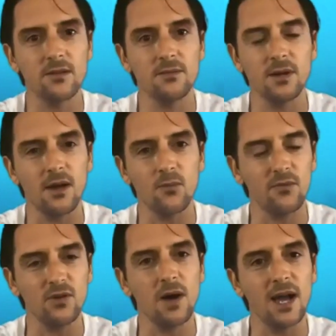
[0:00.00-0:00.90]
with your
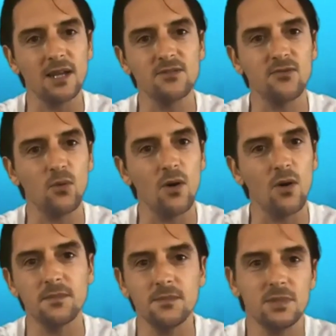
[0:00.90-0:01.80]
mind for,
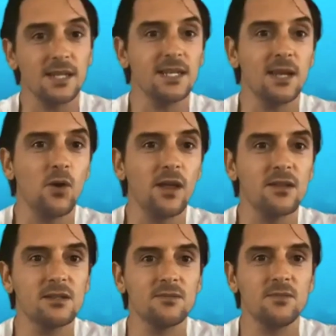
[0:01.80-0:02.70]
say, 10 breaths.